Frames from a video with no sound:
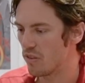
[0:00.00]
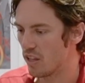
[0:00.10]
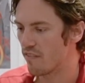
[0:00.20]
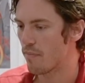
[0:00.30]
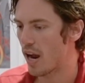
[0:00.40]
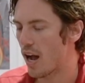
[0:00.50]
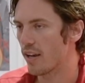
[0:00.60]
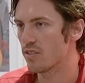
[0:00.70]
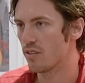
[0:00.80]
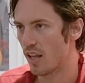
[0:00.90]
live my
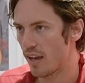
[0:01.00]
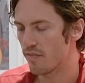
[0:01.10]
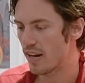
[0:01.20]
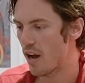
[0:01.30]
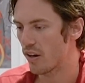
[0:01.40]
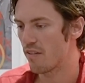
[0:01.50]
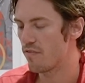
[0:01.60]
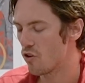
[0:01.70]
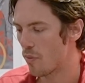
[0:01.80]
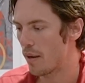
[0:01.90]
highest life and how can I
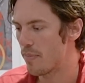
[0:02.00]
feel my